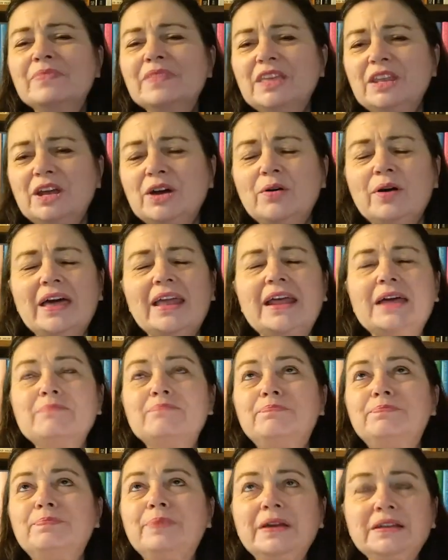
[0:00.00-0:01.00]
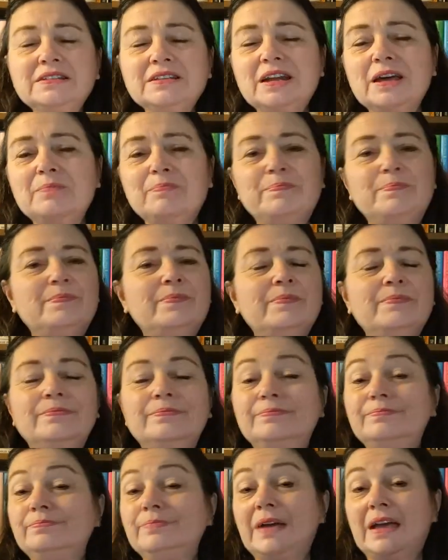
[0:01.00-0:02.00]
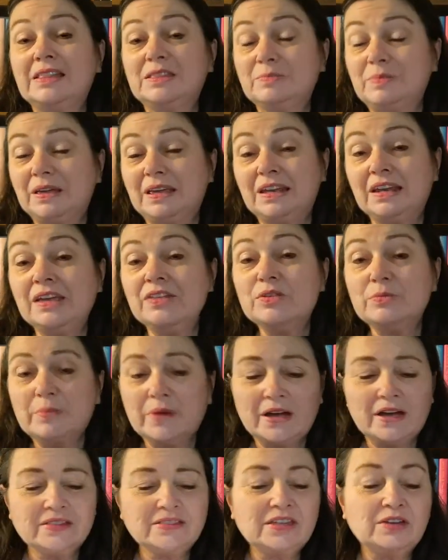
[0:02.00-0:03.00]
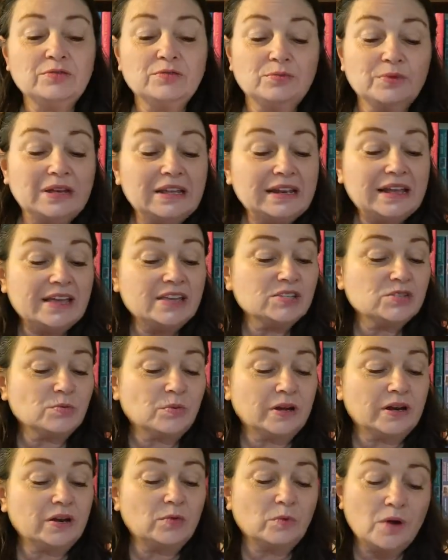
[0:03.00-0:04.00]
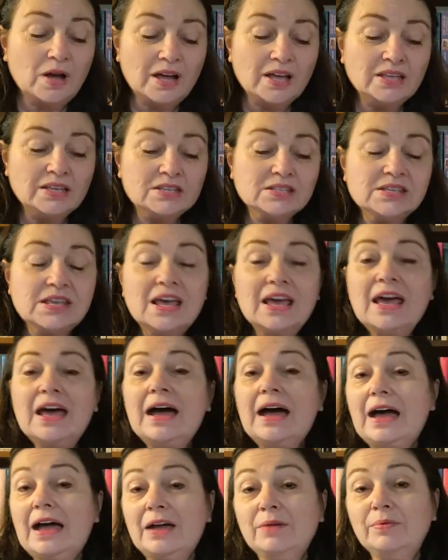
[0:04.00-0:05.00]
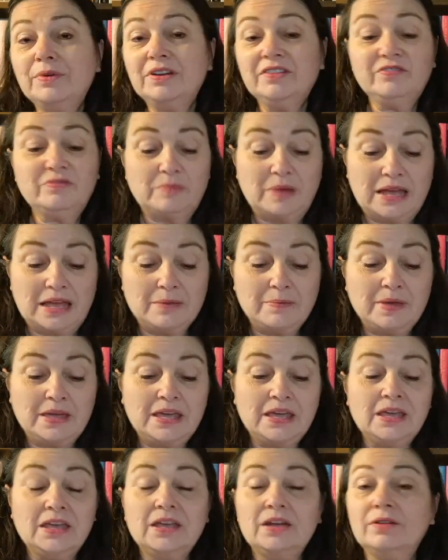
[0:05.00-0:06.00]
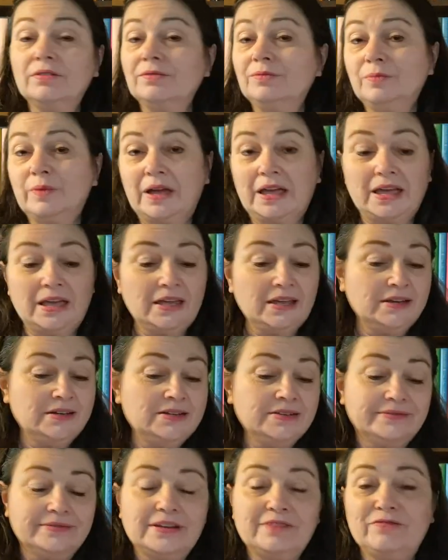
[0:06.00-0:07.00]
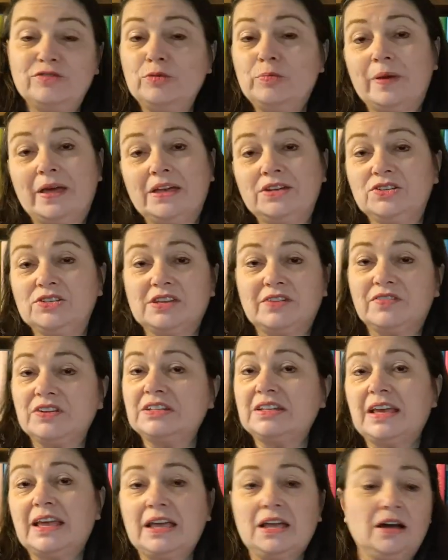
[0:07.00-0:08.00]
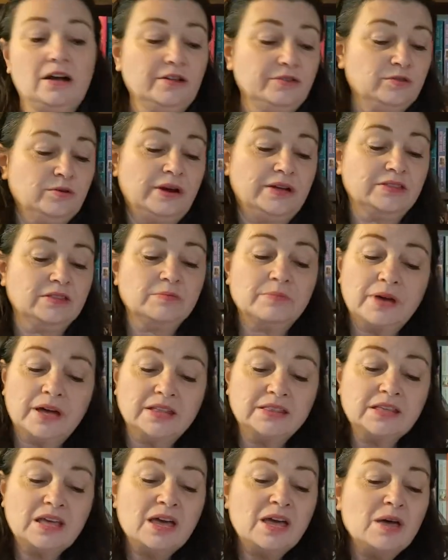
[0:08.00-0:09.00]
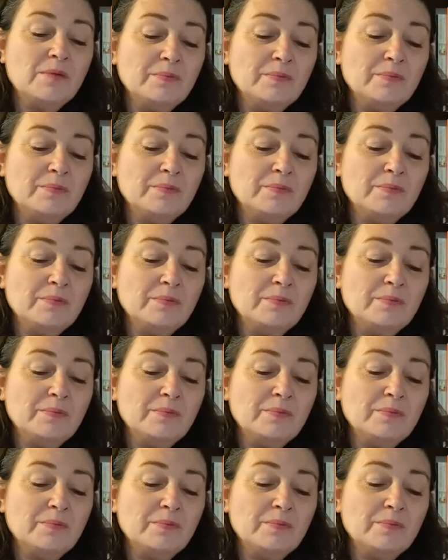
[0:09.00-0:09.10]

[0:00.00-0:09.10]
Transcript: You know, had I picked it up at the beginning of the month and realized what it was, I would have maybe read a few pages every day all throughout the month.